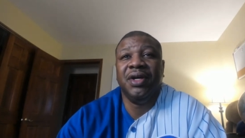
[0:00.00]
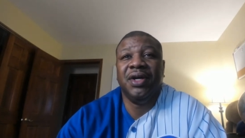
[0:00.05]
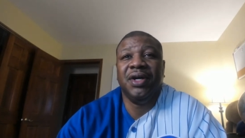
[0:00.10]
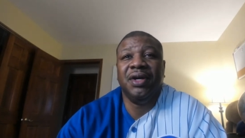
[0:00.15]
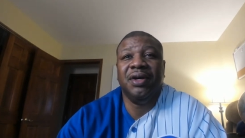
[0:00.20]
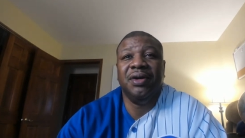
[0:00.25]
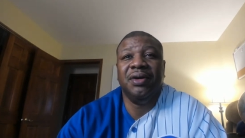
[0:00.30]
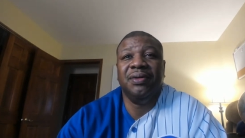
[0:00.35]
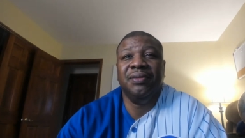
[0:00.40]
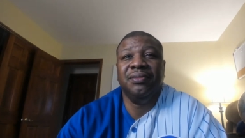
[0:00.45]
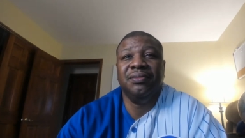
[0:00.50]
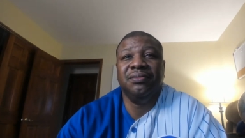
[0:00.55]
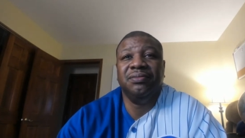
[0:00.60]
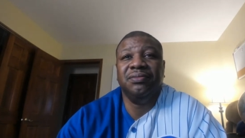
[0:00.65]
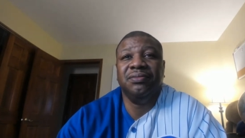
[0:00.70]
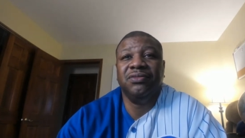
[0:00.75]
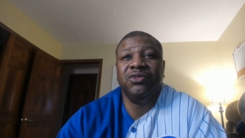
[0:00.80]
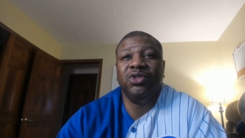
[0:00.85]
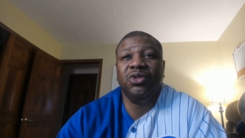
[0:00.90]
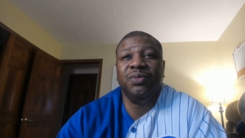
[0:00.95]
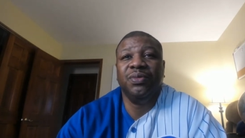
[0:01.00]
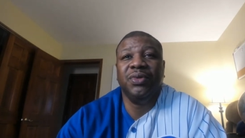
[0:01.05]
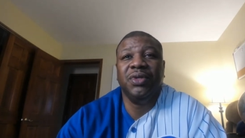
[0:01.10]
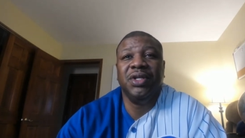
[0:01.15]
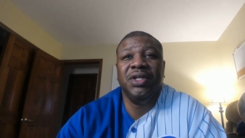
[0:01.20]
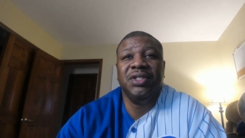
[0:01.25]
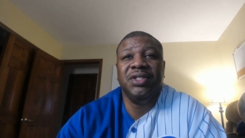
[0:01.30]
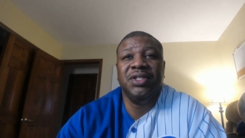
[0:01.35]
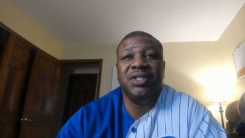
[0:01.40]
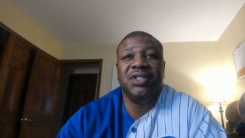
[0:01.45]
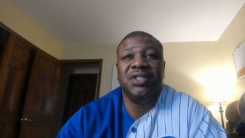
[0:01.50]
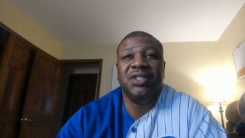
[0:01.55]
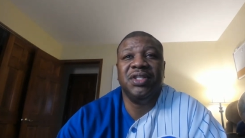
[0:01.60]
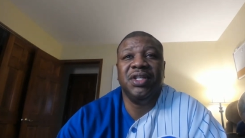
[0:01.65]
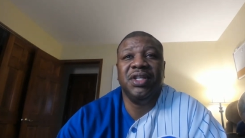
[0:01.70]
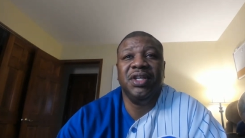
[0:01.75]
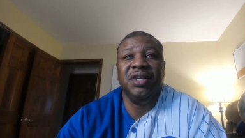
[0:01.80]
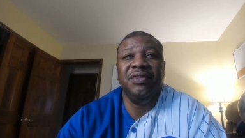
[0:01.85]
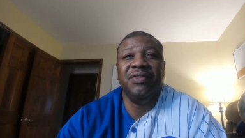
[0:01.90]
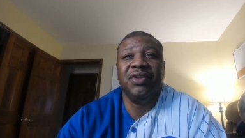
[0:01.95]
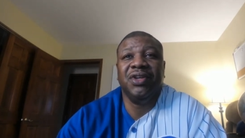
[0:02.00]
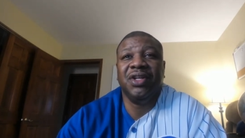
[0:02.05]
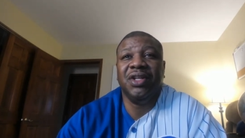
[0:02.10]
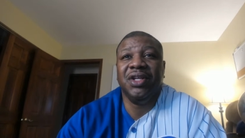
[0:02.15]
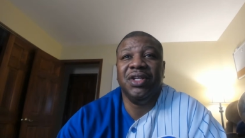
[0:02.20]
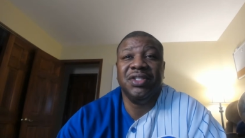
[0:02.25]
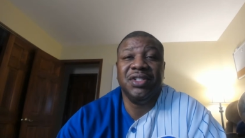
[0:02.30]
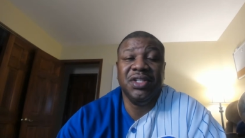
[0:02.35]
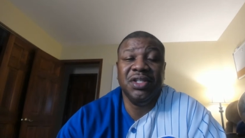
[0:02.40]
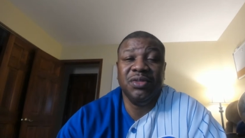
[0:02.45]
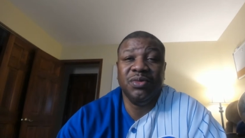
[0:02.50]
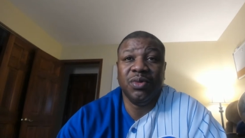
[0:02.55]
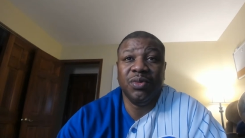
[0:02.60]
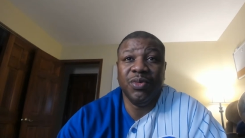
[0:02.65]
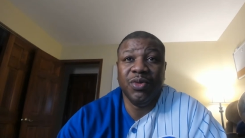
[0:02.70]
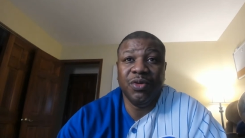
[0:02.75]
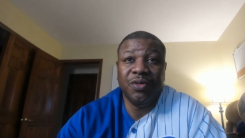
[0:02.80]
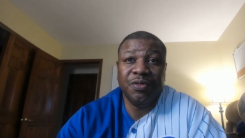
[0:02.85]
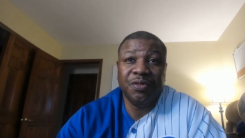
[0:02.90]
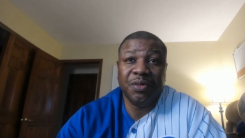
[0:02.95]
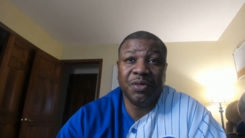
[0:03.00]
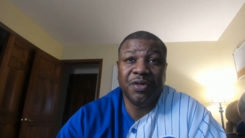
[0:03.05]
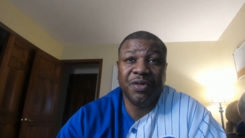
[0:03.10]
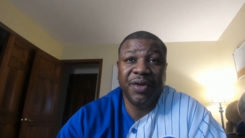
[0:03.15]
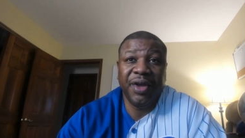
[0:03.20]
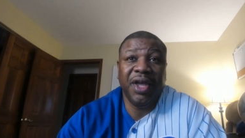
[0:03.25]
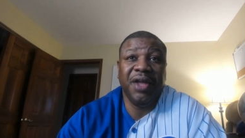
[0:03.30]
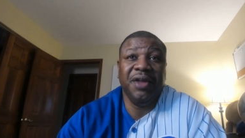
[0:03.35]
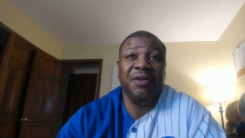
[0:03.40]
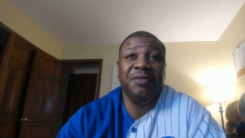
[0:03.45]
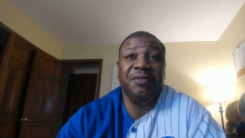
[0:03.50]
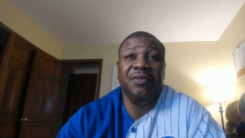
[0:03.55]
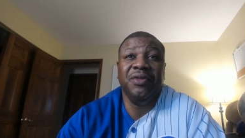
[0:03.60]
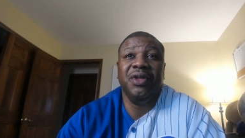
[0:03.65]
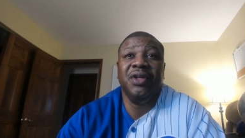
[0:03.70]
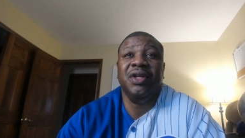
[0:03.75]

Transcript: Um, Triple H isn't leaving unless he's removed from creative.